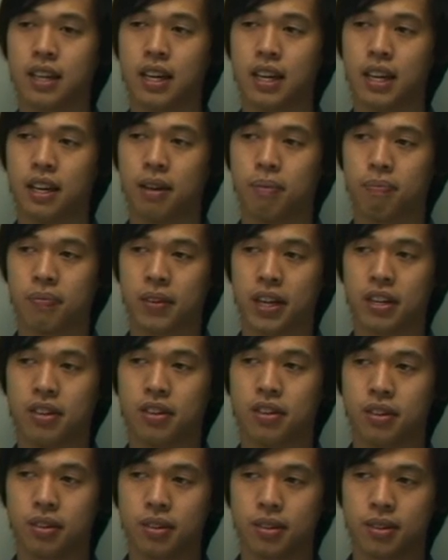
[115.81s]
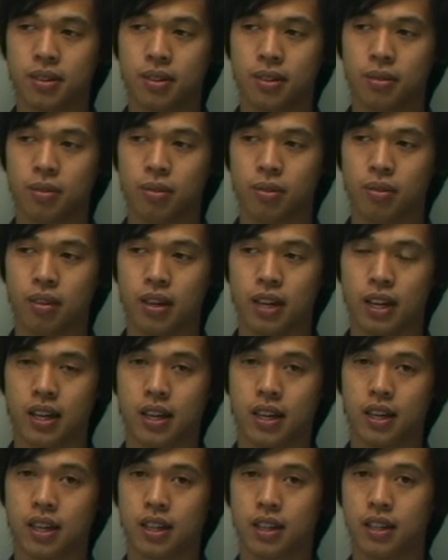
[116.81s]
And you could also,
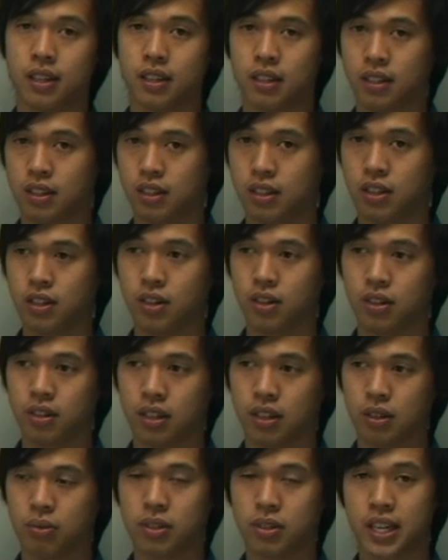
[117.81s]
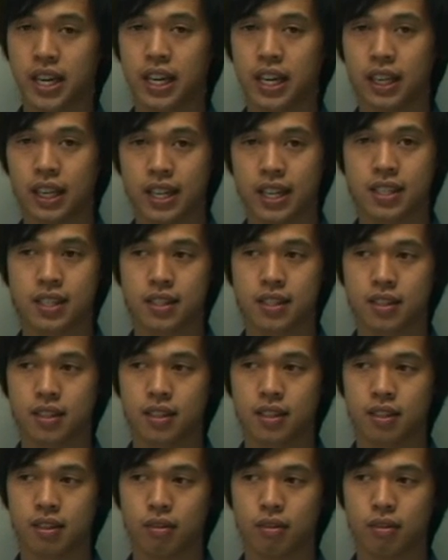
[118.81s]
it would take less